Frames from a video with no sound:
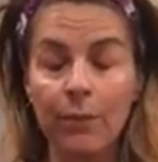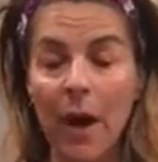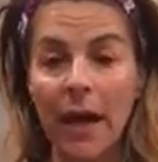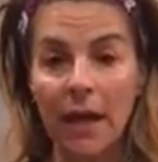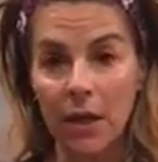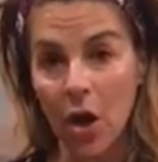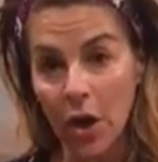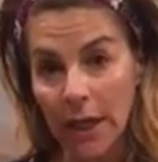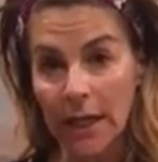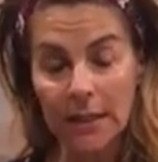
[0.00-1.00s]
by an
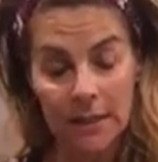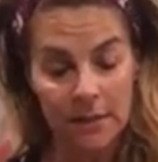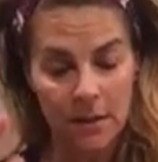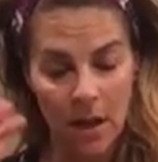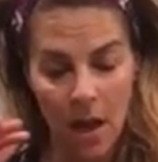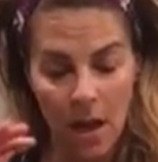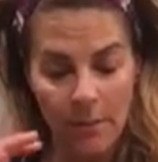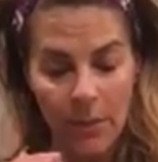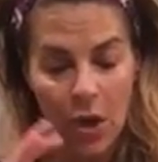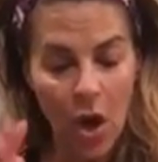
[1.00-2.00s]
artist,
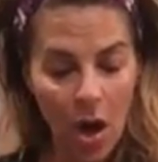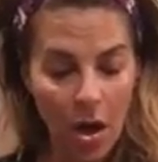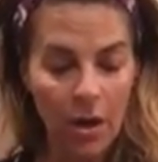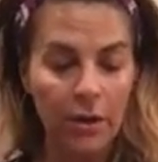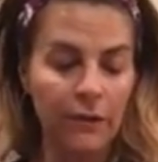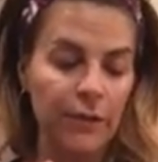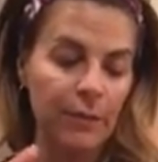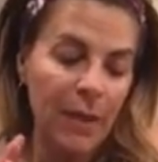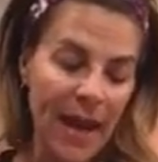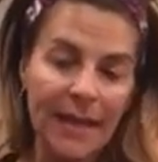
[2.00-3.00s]
carved,
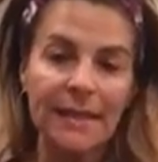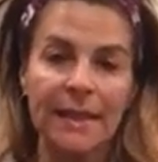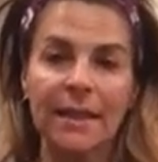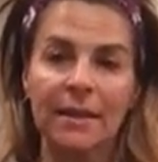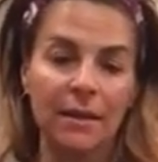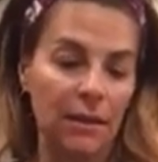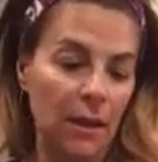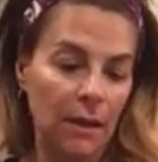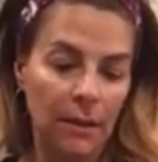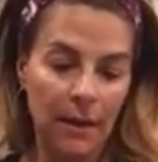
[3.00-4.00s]
painted,
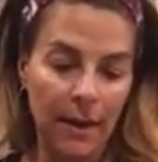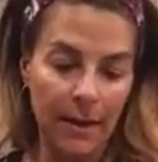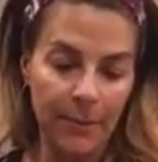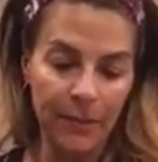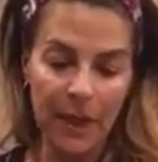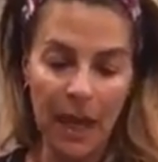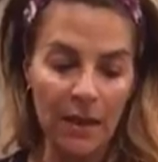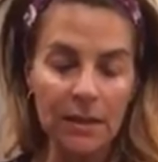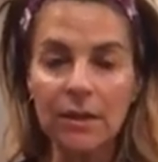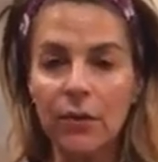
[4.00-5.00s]

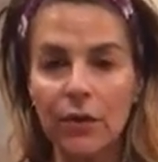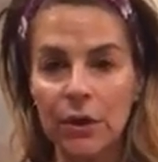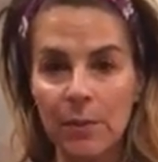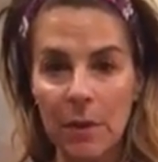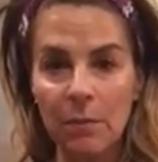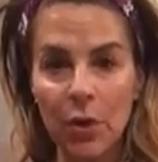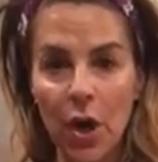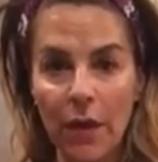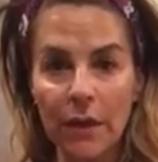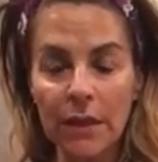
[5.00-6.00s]
and the silver has been put
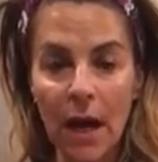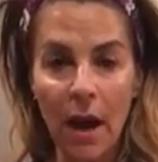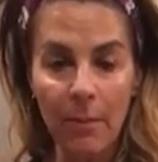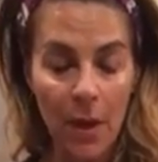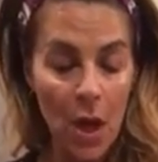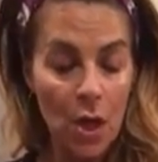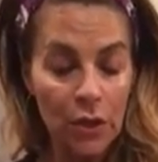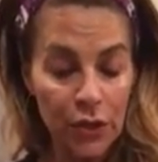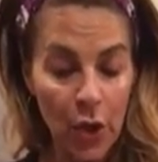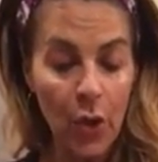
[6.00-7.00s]
on the top.
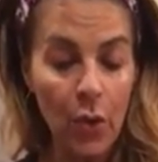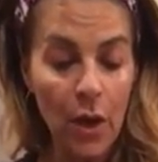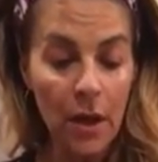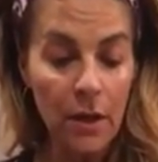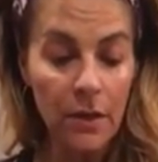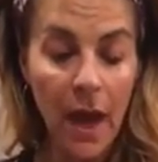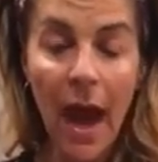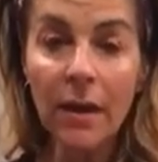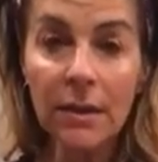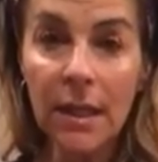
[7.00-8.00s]
So the
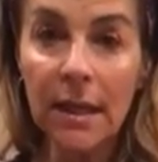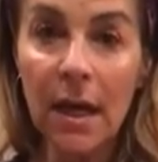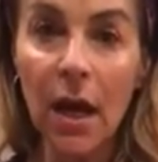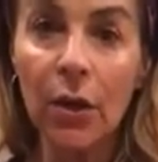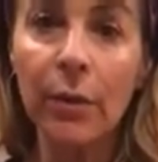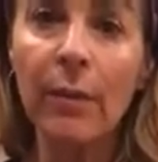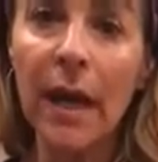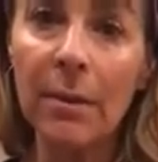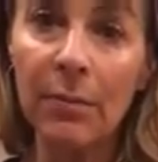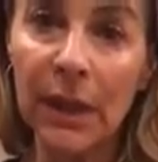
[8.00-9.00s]
outside color might